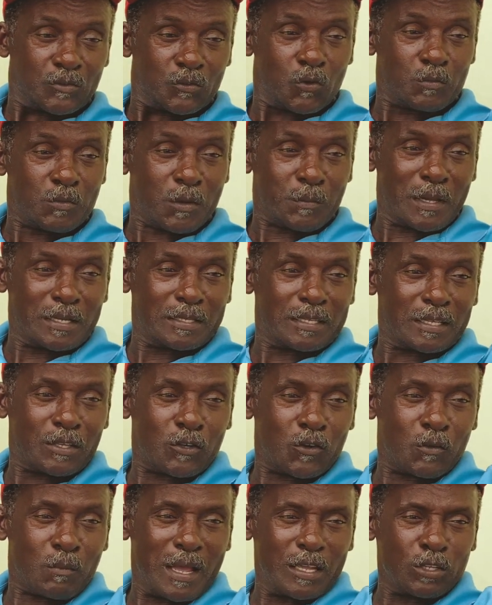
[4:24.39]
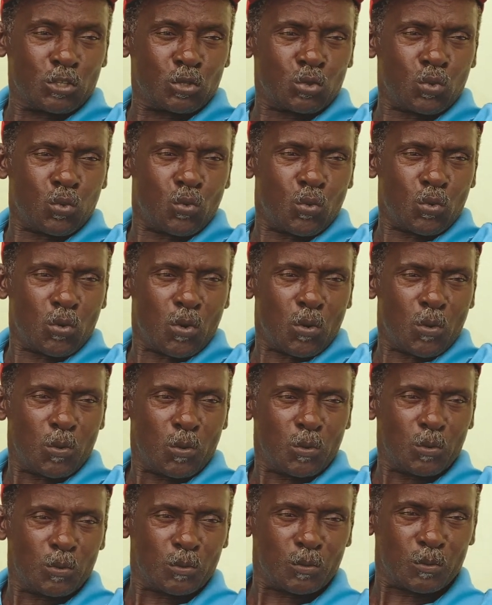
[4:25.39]
Over man take you by 2 cow.
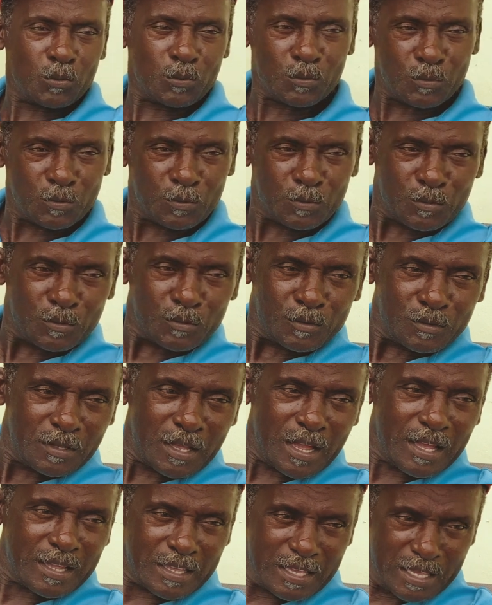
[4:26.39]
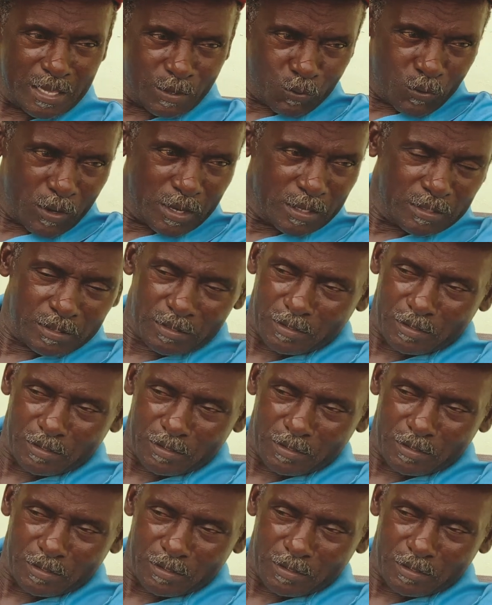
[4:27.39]
I give him 1.